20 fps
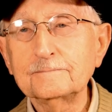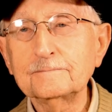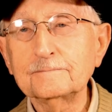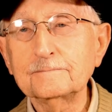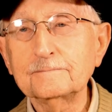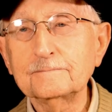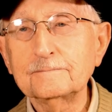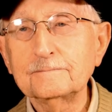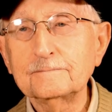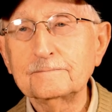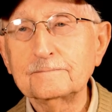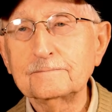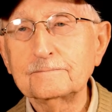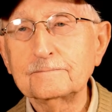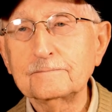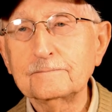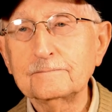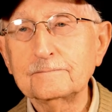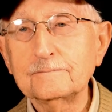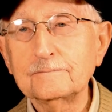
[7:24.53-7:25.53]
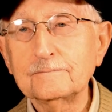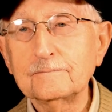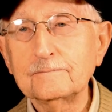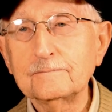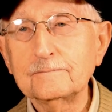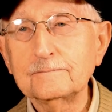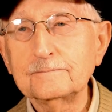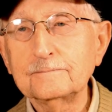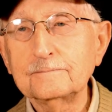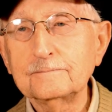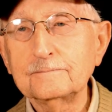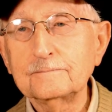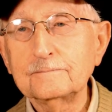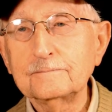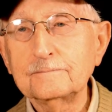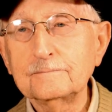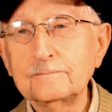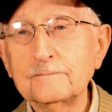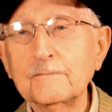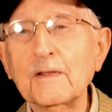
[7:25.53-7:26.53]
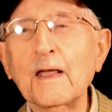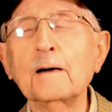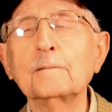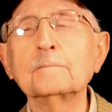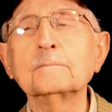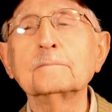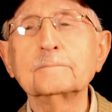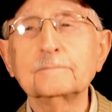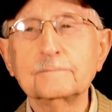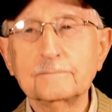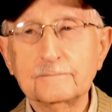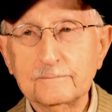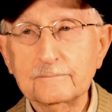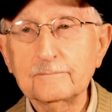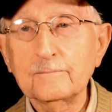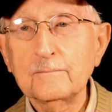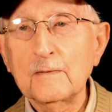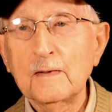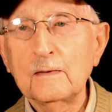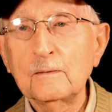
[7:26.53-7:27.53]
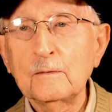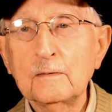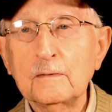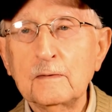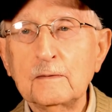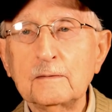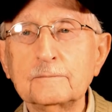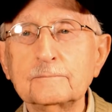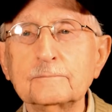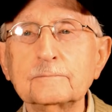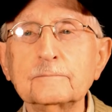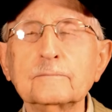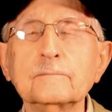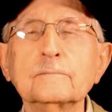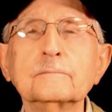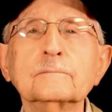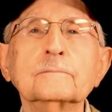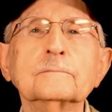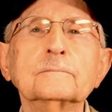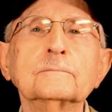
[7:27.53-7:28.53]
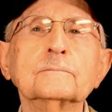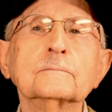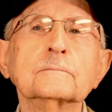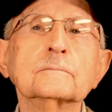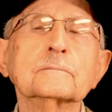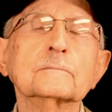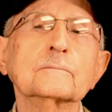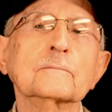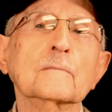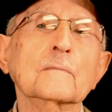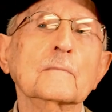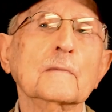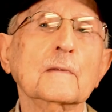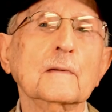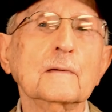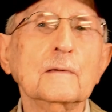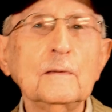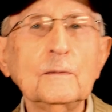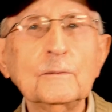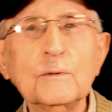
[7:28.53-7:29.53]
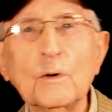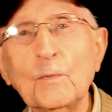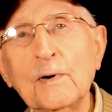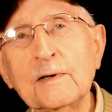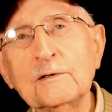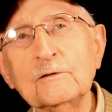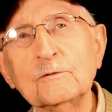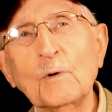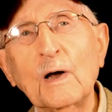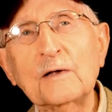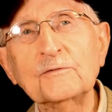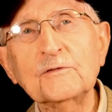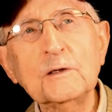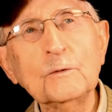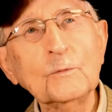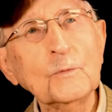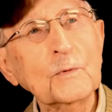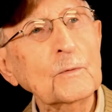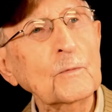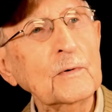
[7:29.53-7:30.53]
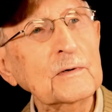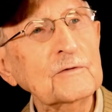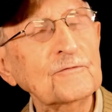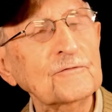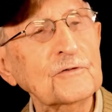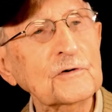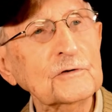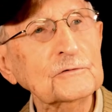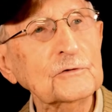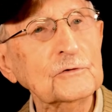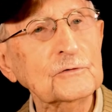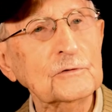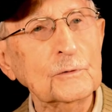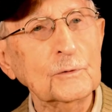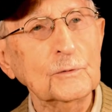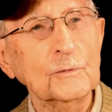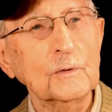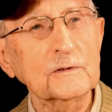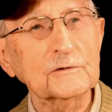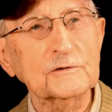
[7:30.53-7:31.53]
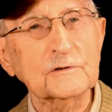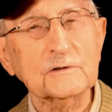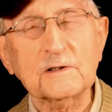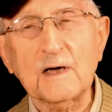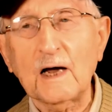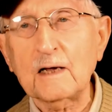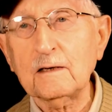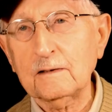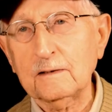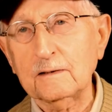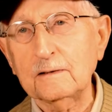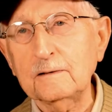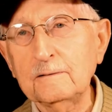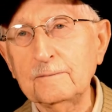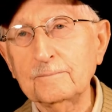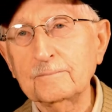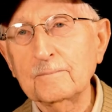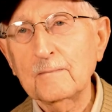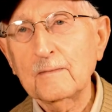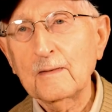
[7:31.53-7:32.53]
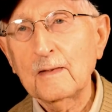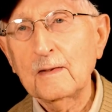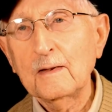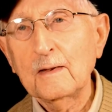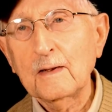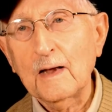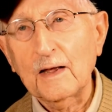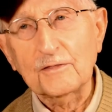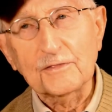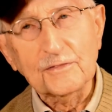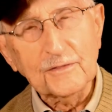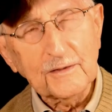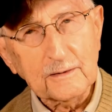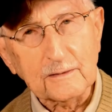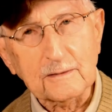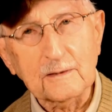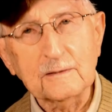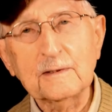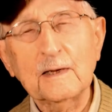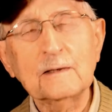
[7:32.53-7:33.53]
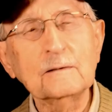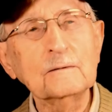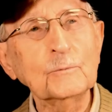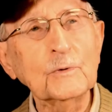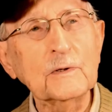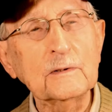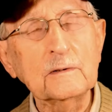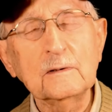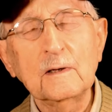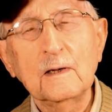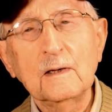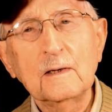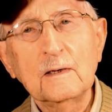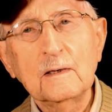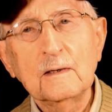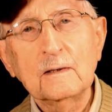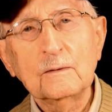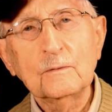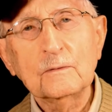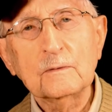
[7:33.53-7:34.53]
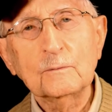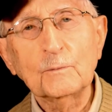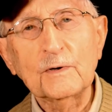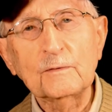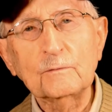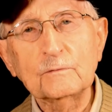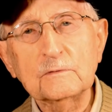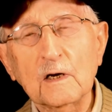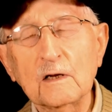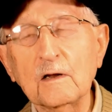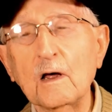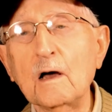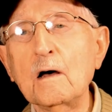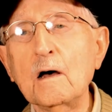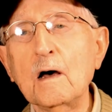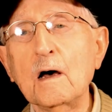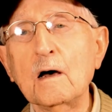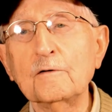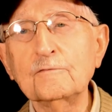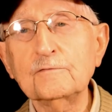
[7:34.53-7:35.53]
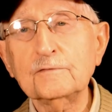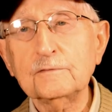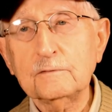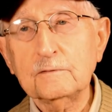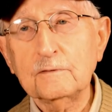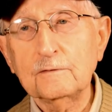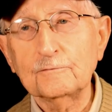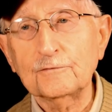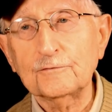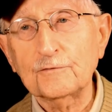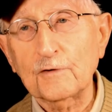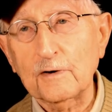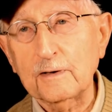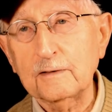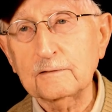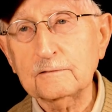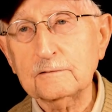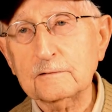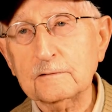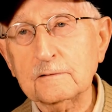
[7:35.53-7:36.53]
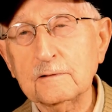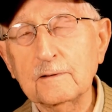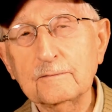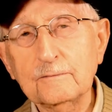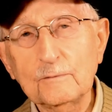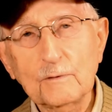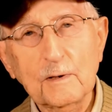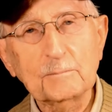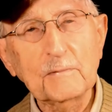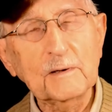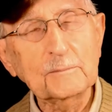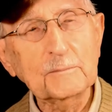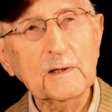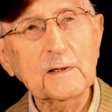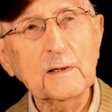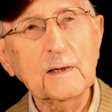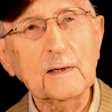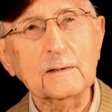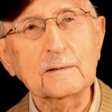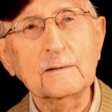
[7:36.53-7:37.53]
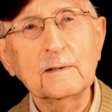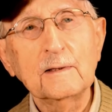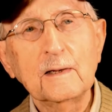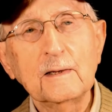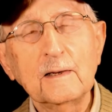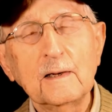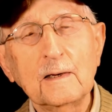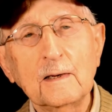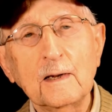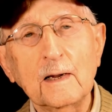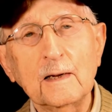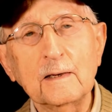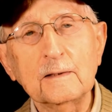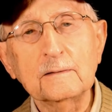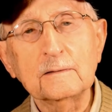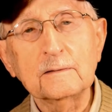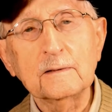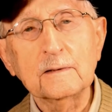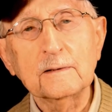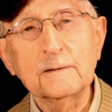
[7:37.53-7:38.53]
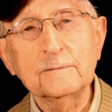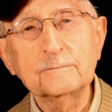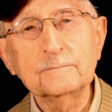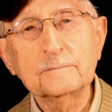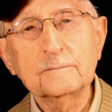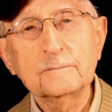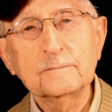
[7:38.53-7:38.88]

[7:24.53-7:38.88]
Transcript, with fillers: was it by, I'm assuming it was by ship? And yeah. Could you just talk a little bit like how long it took and what it was like being on ships? I think we went first to Scotland, I think, and then we went to Le Havre in France. Oh, I remember that. And